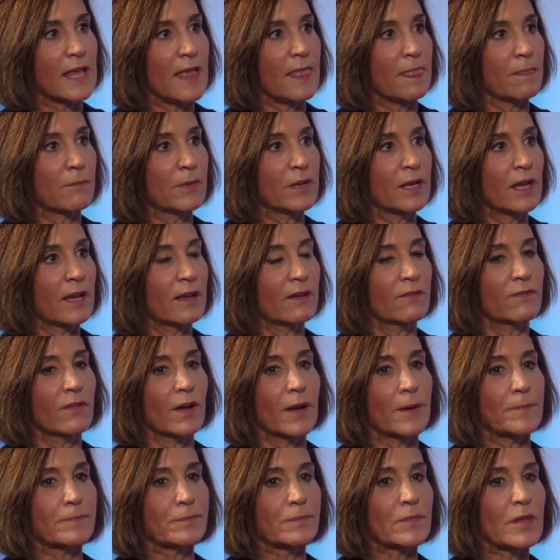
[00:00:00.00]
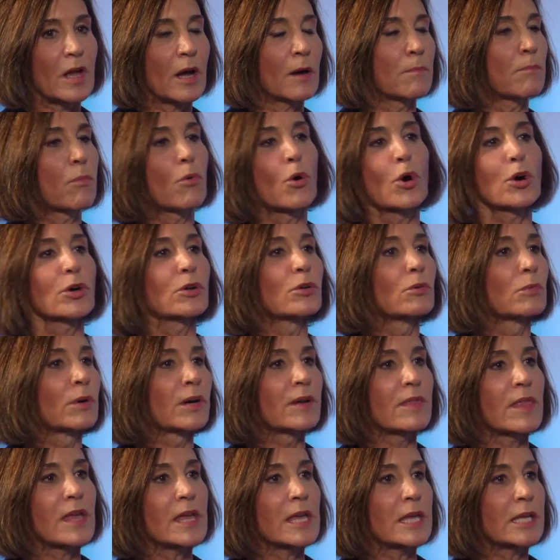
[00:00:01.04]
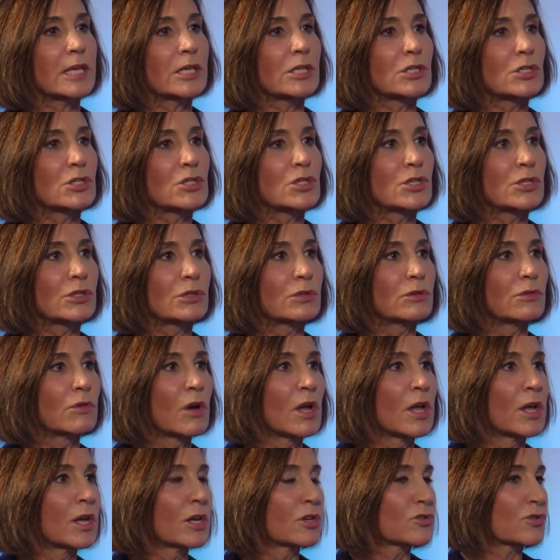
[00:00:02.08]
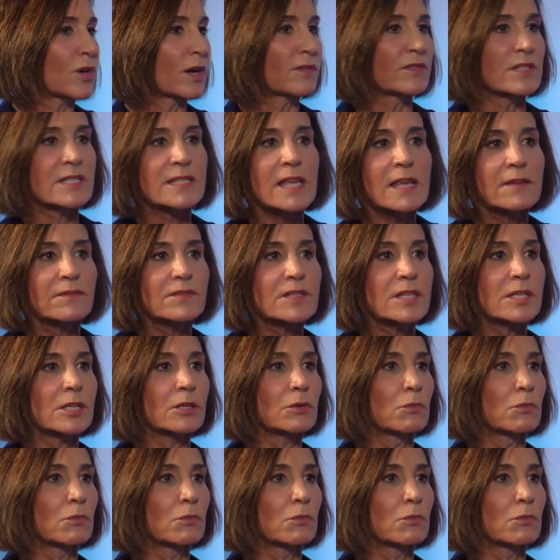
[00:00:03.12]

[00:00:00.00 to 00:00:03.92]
have a portal where they can do driver safety,